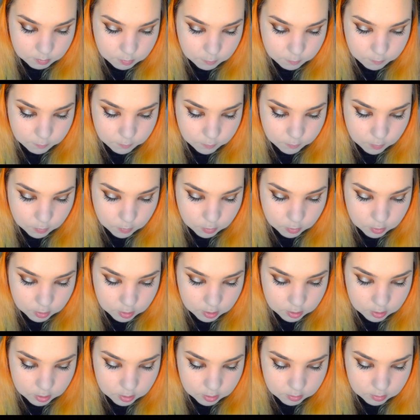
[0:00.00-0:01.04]

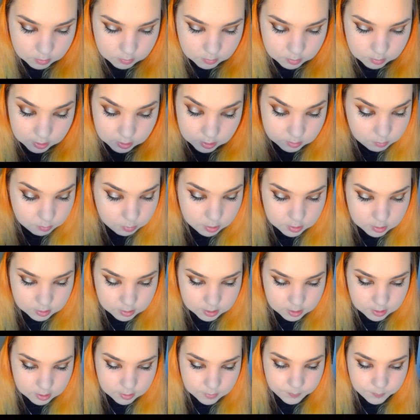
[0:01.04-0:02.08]
before this
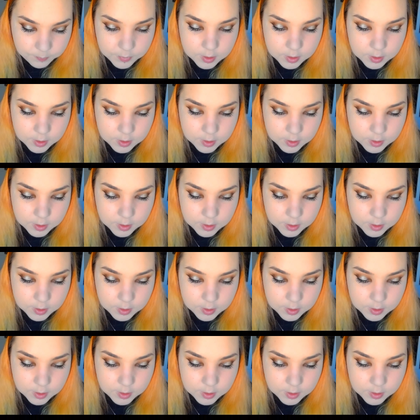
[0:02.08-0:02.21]
bronzer,